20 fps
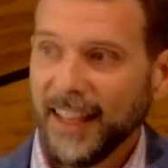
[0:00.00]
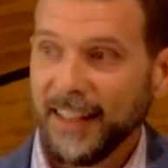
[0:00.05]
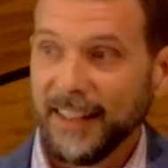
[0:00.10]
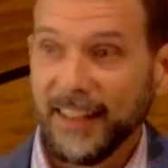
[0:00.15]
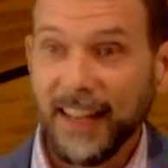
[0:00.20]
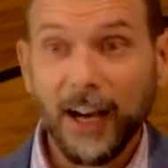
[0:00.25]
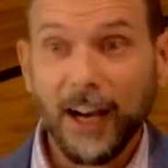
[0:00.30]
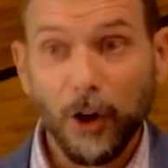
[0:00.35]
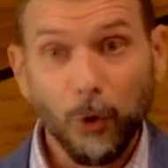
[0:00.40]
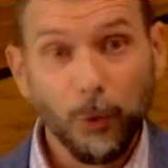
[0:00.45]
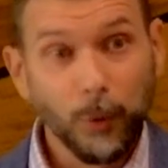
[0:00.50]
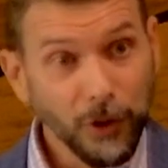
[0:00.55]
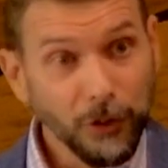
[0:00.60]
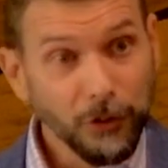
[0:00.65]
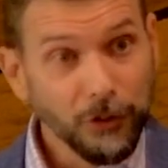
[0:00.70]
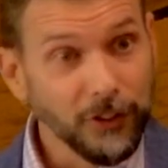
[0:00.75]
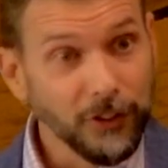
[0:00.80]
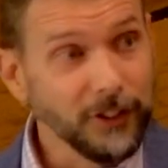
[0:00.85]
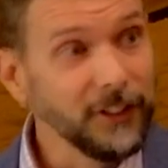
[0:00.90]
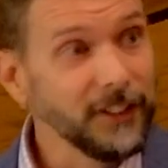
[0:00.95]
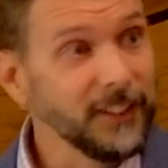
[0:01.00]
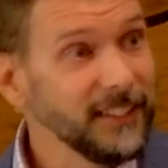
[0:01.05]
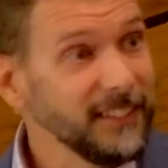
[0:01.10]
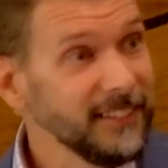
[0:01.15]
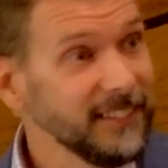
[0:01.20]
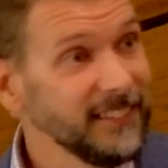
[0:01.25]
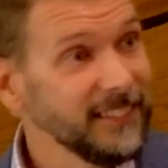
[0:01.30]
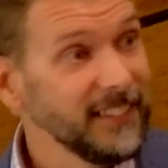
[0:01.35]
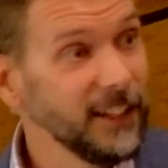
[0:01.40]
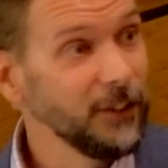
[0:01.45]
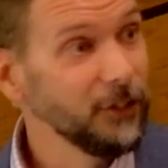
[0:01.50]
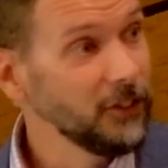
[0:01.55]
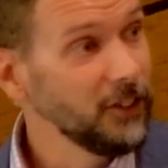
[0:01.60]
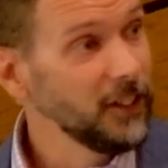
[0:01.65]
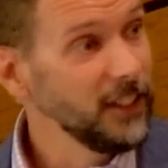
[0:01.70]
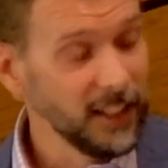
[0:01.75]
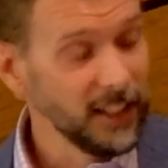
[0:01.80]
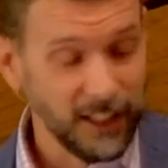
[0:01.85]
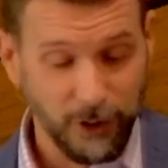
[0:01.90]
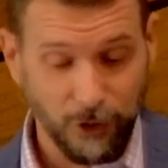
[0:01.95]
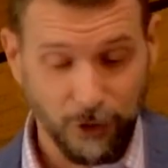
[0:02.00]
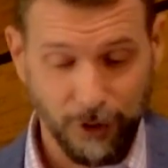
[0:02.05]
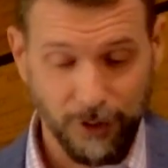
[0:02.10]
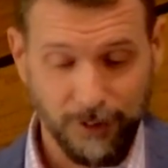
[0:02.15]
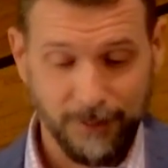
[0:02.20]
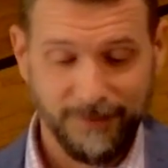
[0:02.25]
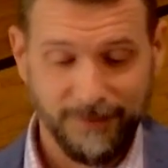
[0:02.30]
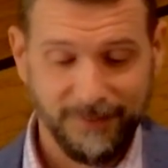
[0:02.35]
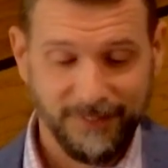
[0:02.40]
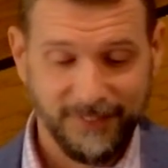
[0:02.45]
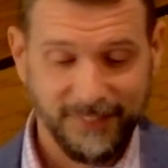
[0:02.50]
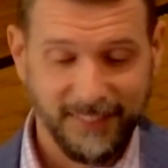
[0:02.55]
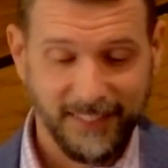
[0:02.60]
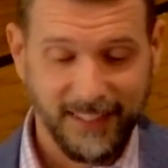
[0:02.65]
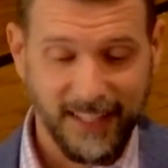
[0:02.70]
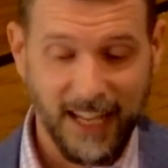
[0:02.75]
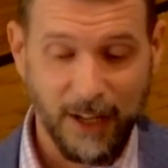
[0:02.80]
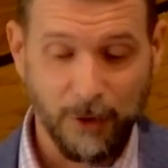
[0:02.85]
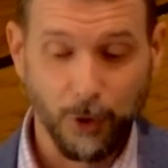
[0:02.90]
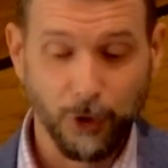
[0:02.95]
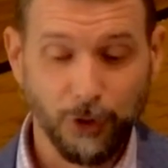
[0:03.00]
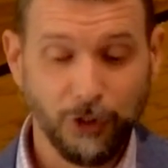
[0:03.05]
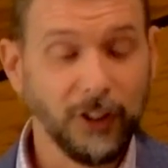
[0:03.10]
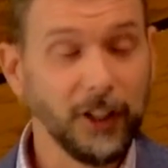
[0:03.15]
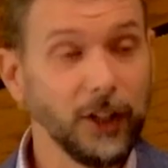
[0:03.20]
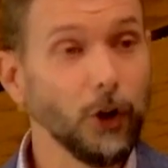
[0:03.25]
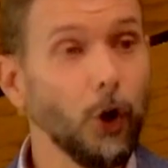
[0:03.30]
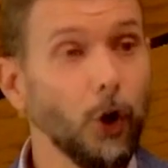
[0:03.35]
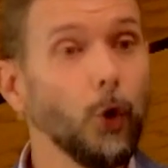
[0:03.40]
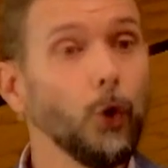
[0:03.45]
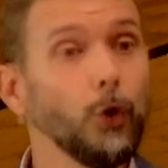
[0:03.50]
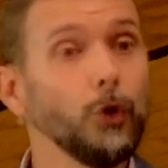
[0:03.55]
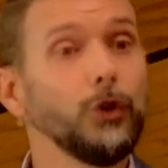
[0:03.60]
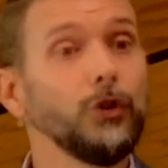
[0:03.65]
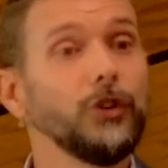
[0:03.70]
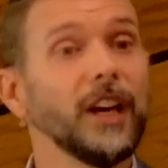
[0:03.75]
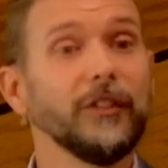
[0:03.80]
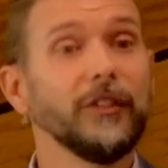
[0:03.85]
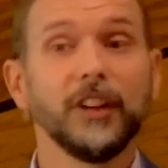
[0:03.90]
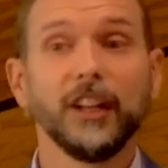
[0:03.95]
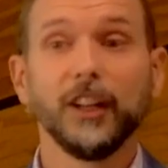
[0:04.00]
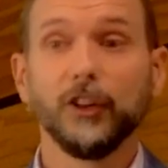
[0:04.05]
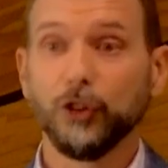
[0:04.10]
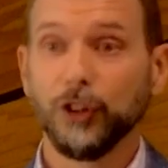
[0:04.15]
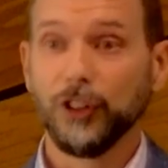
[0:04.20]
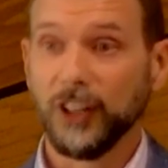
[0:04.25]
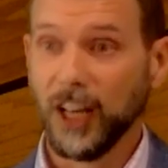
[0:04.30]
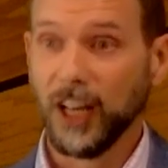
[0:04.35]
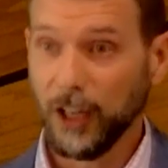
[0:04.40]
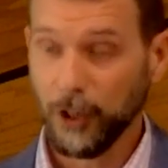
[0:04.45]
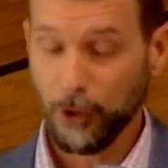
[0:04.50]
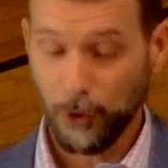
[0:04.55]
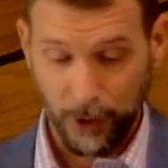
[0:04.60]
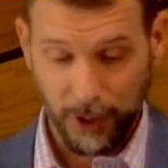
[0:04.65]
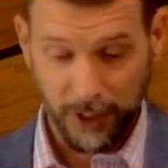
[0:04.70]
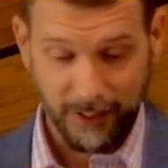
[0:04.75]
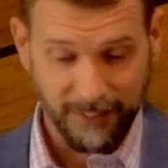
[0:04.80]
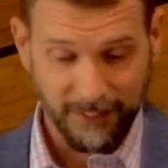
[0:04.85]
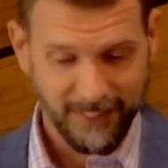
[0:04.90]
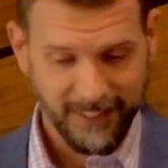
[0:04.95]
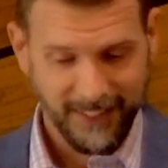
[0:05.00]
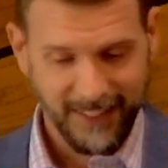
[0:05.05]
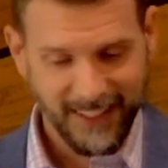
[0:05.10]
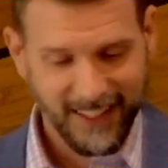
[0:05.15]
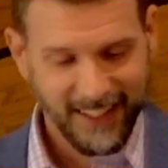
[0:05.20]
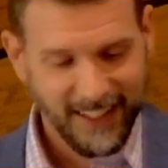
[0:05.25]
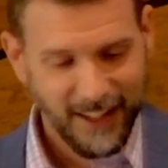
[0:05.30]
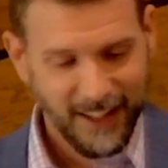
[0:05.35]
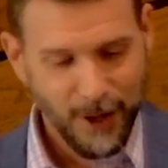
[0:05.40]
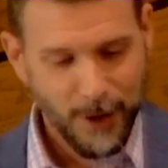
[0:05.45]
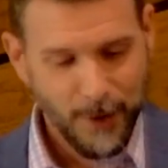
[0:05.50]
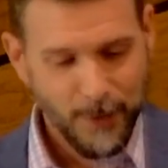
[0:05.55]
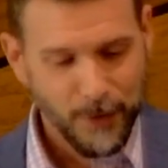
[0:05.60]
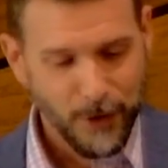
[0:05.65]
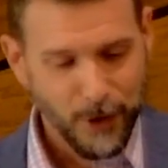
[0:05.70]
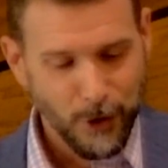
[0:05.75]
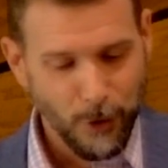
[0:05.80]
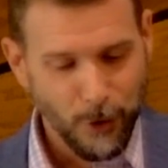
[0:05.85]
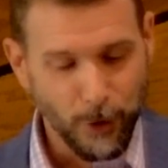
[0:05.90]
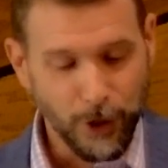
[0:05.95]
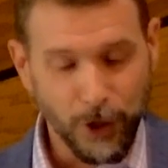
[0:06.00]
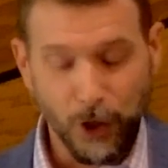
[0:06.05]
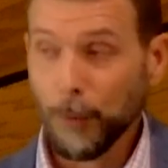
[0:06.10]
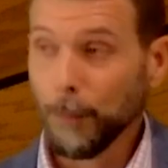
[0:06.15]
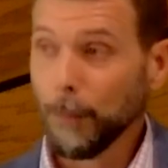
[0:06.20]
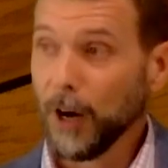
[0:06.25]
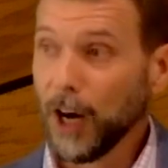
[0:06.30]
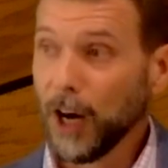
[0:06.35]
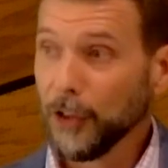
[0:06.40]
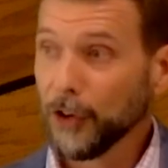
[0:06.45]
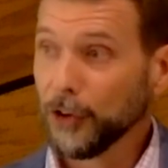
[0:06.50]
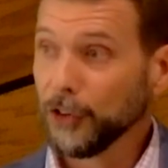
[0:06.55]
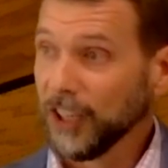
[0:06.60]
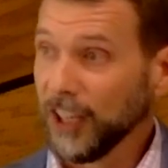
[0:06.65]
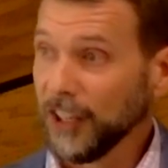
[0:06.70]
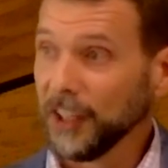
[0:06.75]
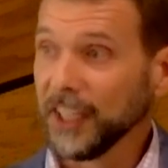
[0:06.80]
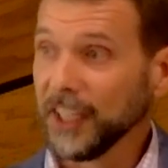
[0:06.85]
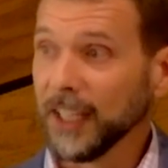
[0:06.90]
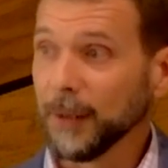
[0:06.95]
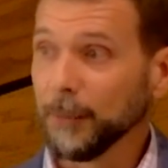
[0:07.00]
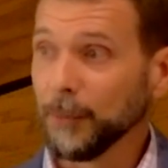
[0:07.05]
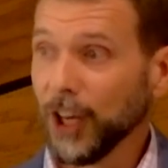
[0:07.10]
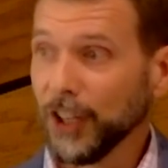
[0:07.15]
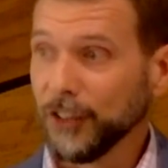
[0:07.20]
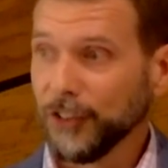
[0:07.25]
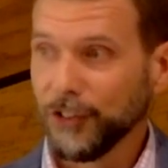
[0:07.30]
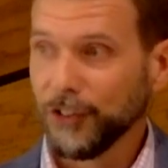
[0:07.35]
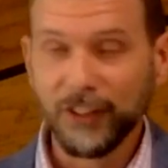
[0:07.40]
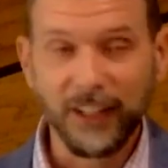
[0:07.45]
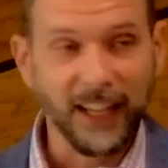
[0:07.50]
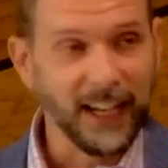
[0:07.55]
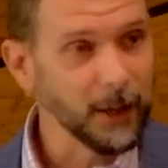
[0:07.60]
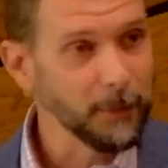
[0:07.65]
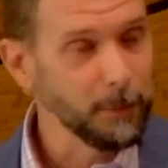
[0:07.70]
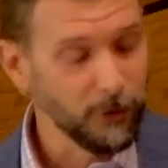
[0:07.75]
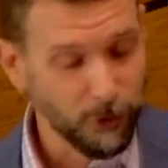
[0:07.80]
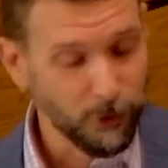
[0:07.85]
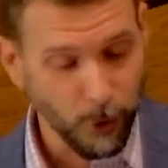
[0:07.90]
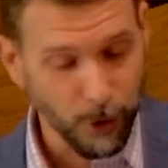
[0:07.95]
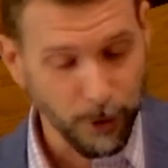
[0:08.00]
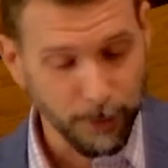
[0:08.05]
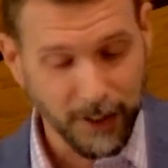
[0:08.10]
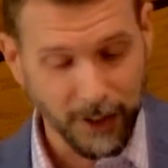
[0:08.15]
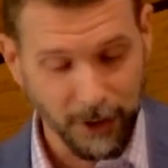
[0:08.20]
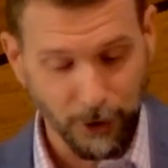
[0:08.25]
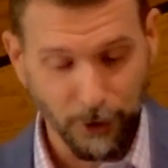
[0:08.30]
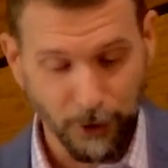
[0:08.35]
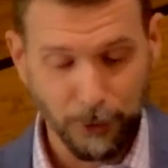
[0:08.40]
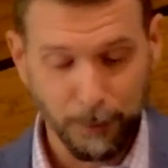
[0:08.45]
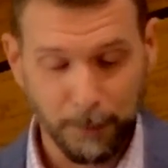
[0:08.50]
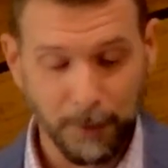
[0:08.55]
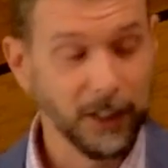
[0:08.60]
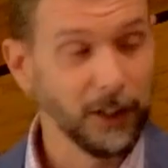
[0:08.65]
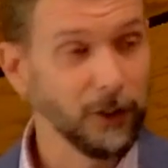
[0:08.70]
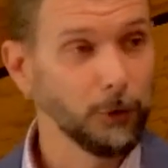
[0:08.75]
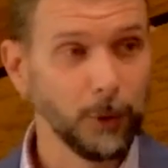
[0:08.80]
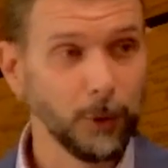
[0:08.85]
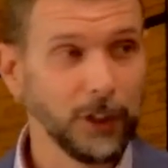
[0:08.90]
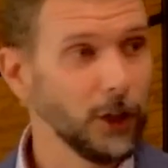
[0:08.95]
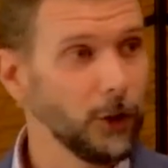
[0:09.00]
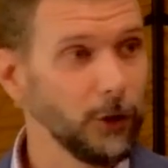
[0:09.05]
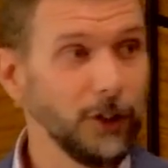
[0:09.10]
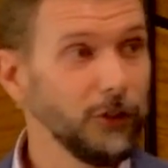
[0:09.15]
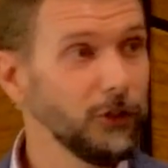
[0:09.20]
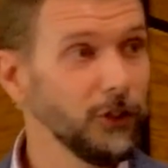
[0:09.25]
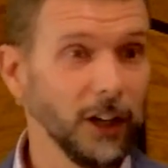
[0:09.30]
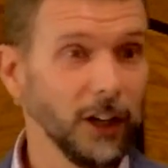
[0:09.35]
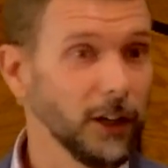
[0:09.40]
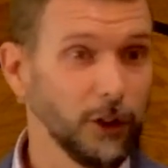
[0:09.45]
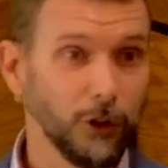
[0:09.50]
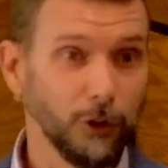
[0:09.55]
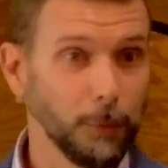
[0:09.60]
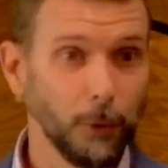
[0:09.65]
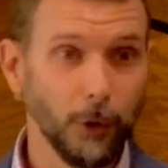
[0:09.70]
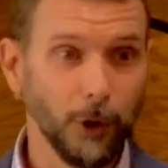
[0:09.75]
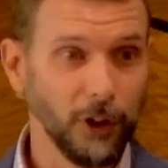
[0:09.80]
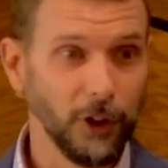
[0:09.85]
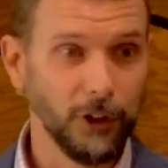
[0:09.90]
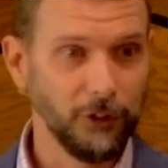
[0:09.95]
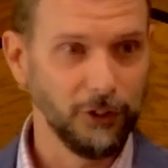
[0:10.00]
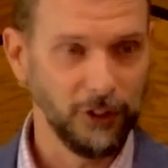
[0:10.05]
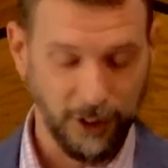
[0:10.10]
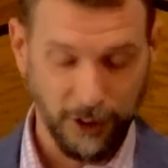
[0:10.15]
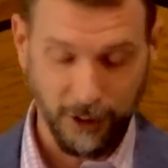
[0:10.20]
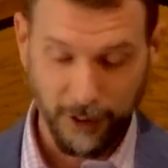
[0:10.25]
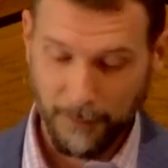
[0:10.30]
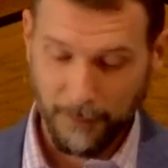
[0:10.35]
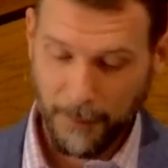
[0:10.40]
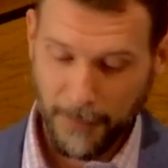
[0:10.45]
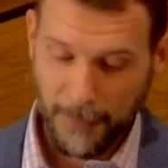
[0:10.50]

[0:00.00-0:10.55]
now Wilson is a teenager and we're seeing a whole new definition to hungry. We don't bother telling him not to snack before meals because we know he's not going to spoil his dinner.